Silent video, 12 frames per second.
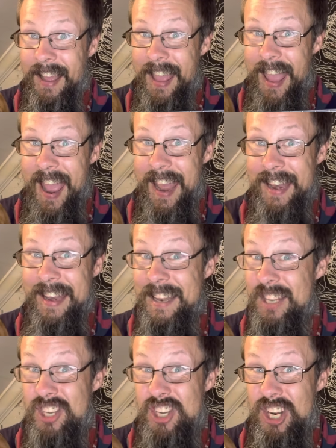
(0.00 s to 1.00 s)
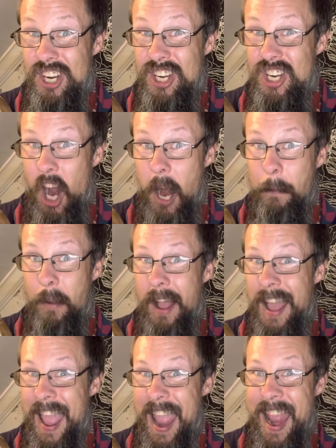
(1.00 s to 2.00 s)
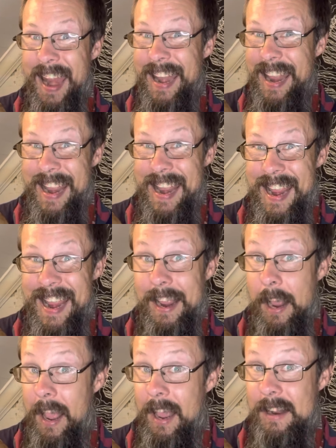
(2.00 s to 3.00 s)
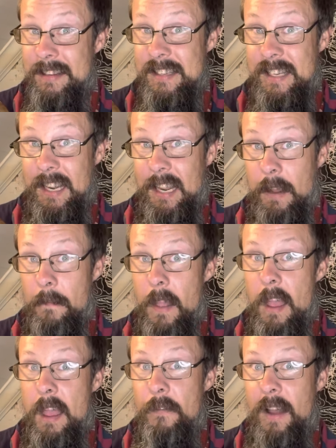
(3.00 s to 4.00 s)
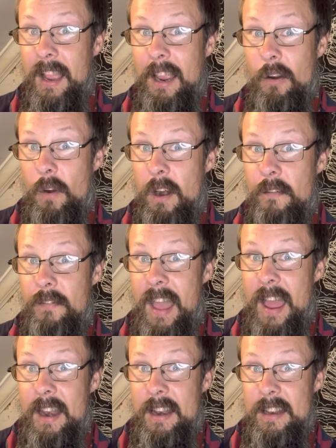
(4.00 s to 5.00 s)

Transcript: and G sharp and E and a C. If I get rid of that